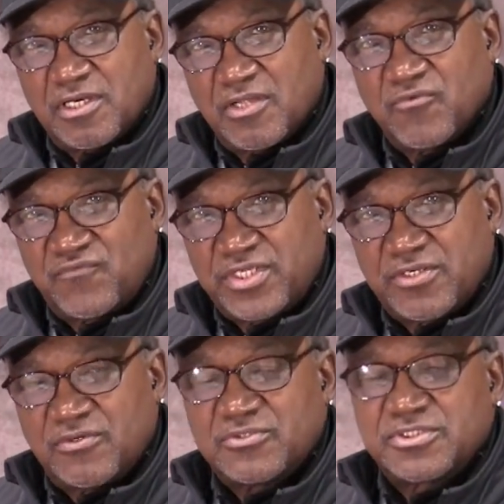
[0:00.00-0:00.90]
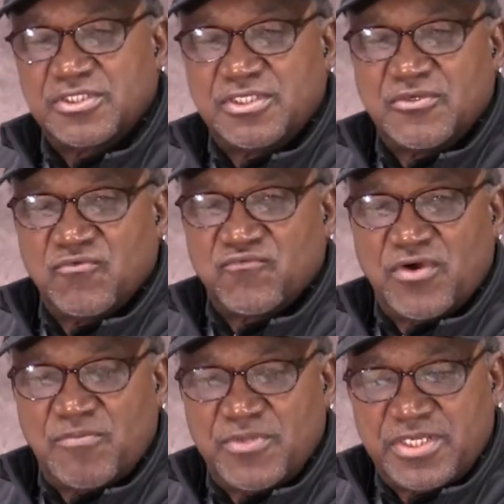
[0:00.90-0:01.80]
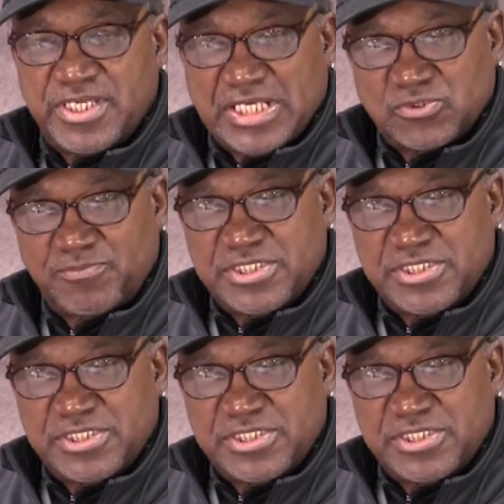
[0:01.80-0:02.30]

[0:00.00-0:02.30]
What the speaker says: other videos from the actual